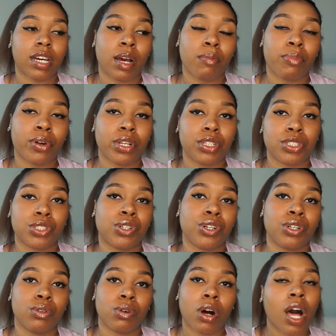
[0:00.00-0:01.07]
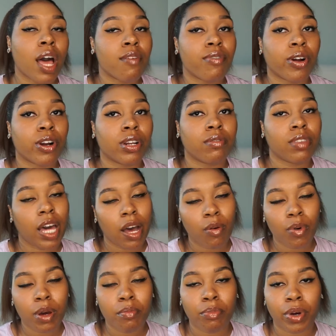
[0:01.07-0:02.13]
I'm pretty sure you all have heard of that
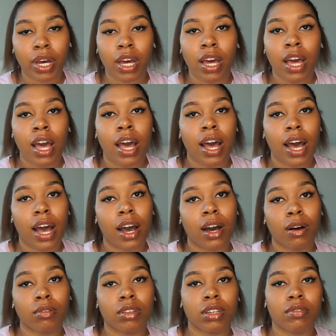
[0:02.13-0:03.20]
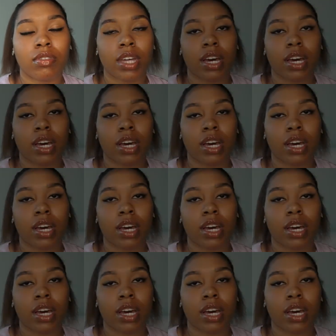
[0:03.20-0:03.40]
one, but I'll leave